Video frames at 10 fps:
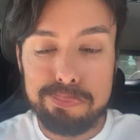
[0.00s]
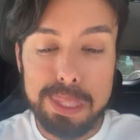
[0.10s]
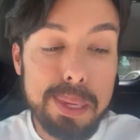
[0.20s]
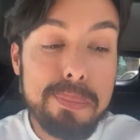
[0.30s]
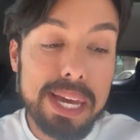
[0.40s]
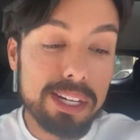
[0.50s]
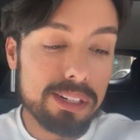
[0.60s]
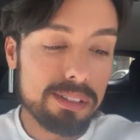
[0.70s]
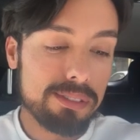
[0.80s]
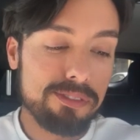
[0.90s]
be
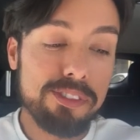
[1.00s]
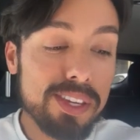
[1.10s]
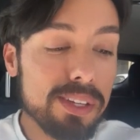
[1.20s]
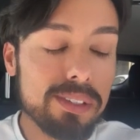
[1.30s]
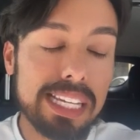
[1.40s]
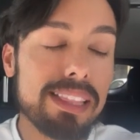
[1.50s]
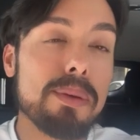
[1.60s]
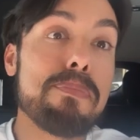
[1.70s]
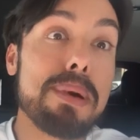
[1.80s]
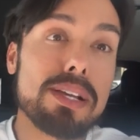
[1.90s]
better, get
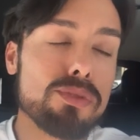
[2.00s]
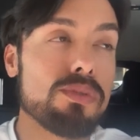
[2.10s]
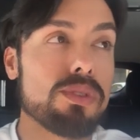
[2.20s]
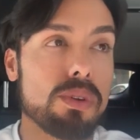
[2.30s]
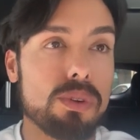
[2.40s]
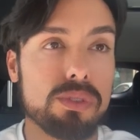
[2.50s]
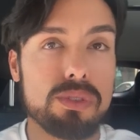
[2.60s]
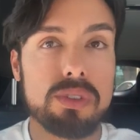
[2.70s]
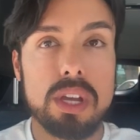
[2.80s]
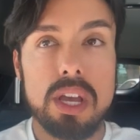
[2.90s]
the best
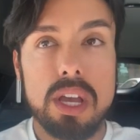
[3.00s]
results,